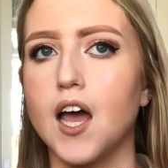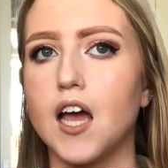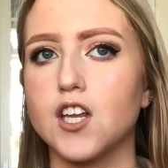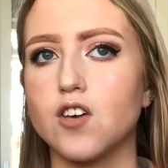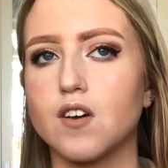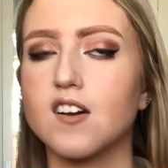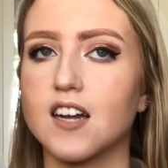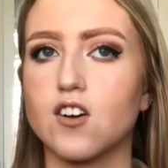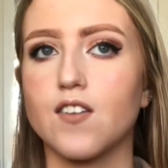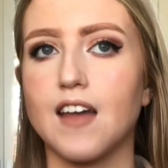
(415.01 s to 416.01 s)
and you can
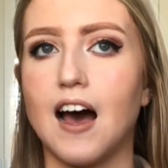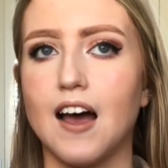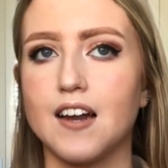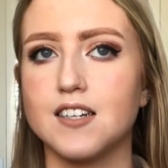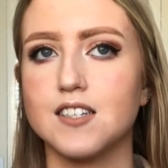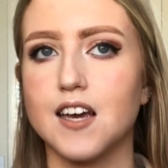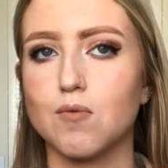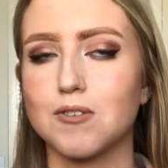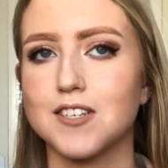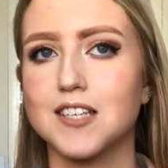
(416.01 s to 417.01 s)
click on that and
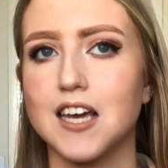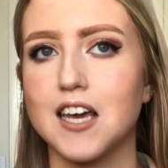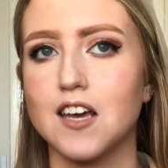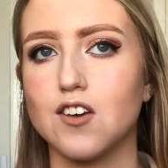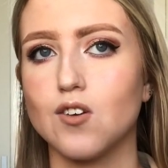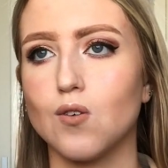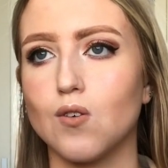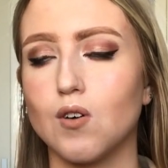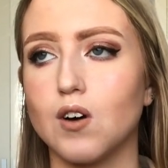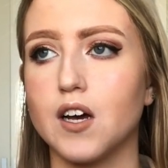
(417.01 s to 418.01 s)
it will see
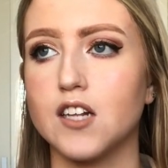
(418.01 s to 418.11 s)
your